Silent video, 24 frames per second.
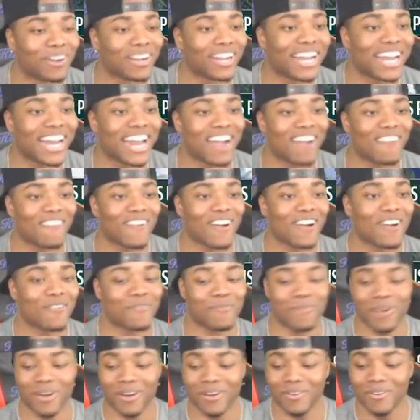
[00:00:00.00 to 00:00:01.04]
lurking that
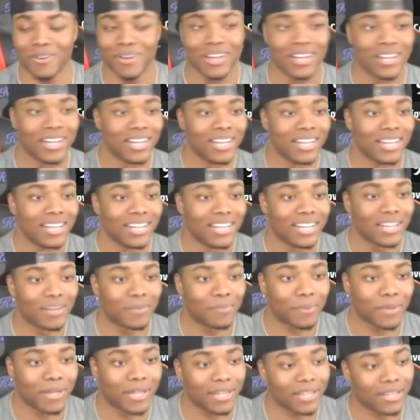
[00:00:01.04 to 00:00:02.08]
route, bro. Good
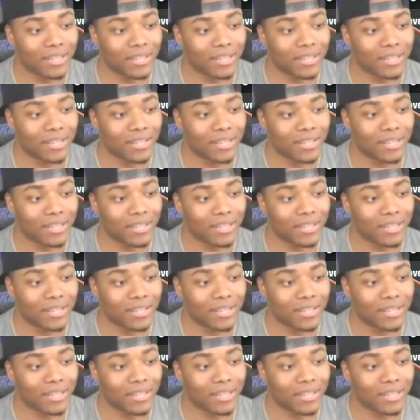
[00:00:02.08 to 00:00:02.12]
play,